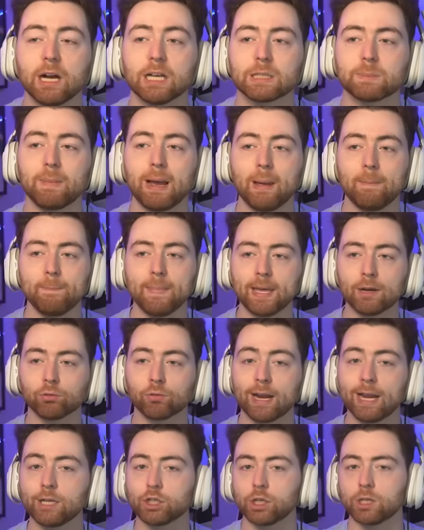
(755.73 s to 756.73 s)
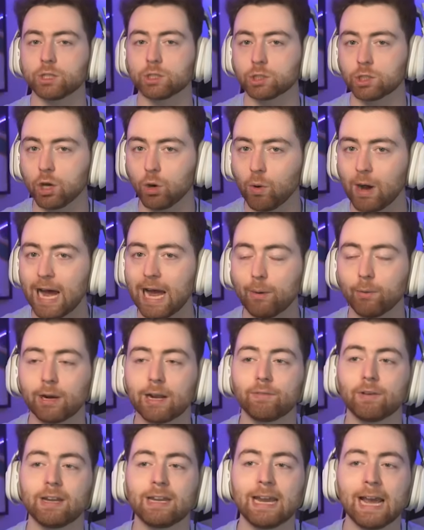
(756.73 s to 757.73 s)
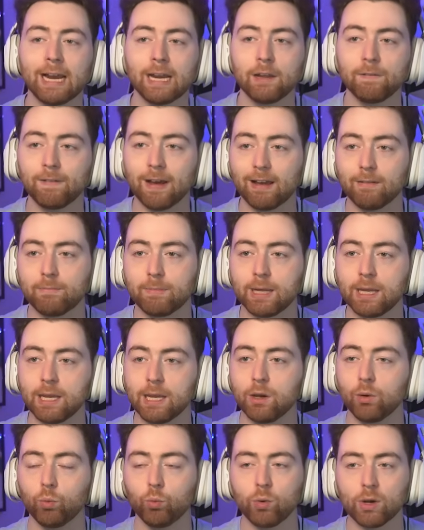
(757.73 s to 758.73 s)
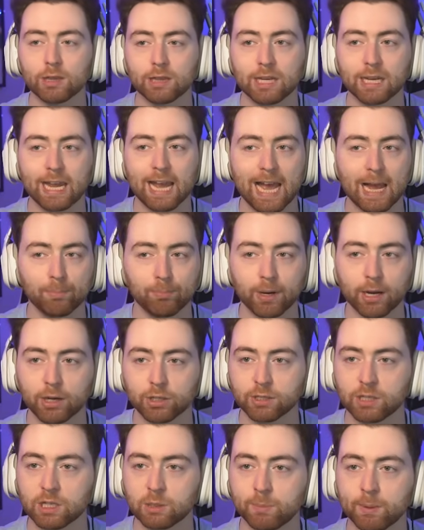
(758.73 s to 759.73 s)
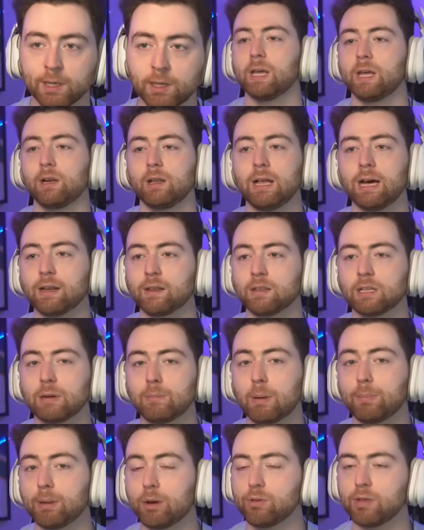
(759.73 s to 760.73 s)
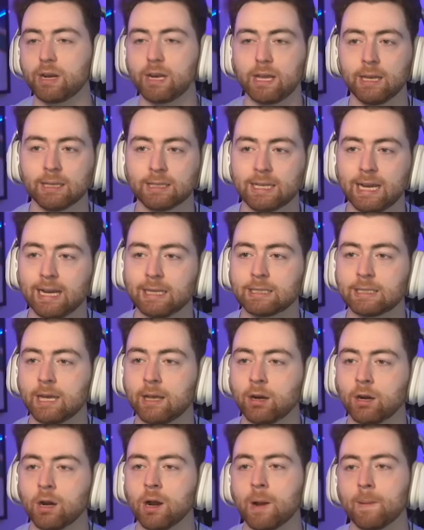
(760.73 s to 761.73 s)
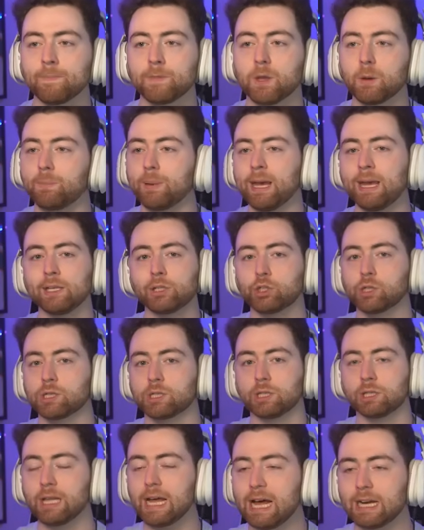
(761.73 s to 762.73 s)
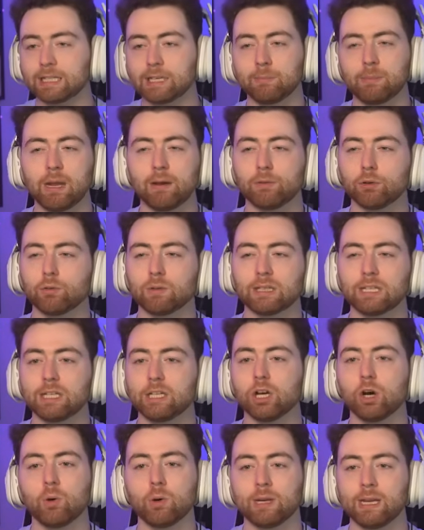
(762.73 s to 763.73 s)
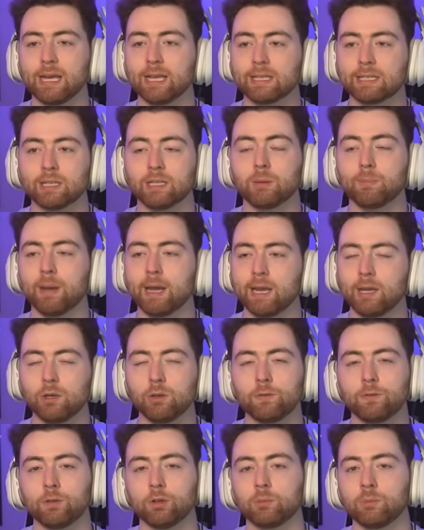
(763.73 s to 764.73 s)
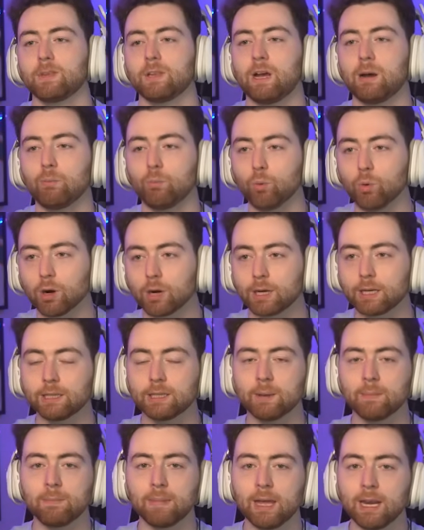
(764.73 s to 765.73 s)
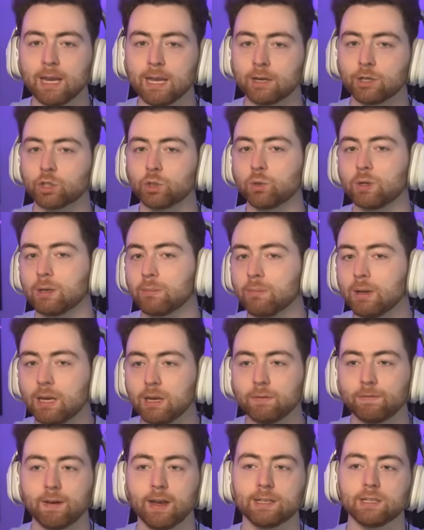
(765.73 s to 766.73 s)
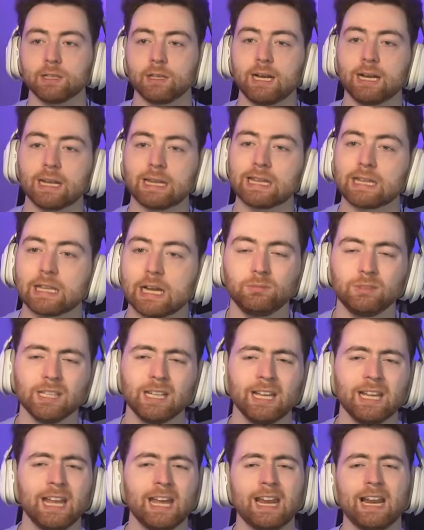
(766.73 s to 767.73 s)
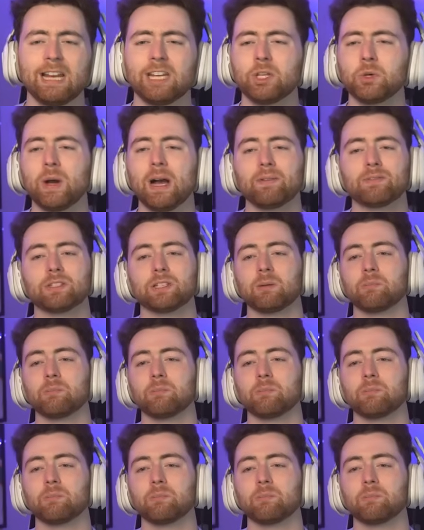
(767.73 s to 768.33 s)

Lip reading: my mid range is so high. We're gonna have a 95 midi with the cap breakers in this build. And a lot of the time I play with an inside center, the paint's just clogged. I'm never really going into the paint, you feel me? I'm working the midi and shooting midi fades a lot of the time. And again, I do have some